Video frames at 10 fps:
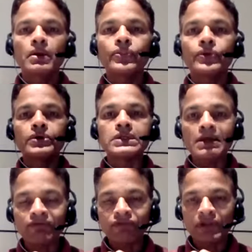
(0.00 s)
the
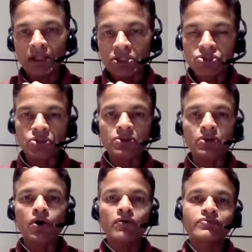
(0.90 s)
definition
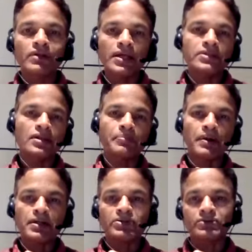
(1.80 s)
of related
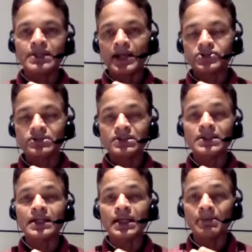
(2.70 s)
party transactions is
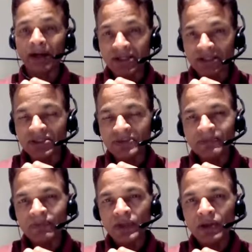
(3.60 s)
getting amended
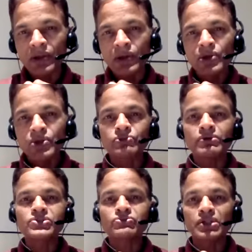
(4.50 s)
so
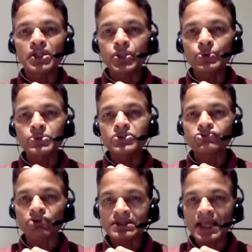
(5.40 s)
as to include
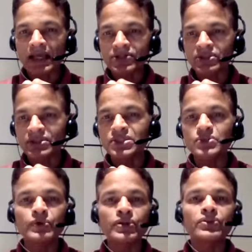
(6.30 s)
transactions
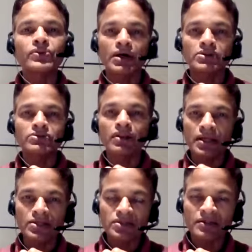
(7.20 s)
with
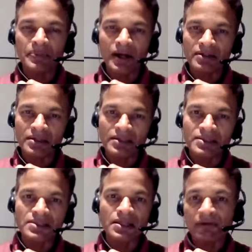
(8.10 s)
unrelated
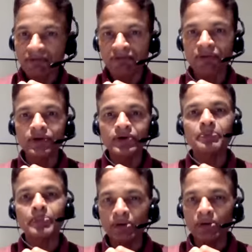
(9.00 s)
parties if the
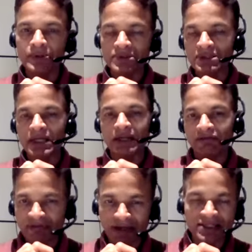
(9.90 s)
purpose and
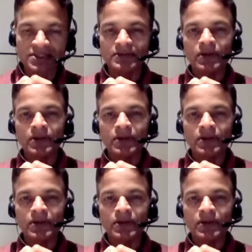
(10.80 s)
effect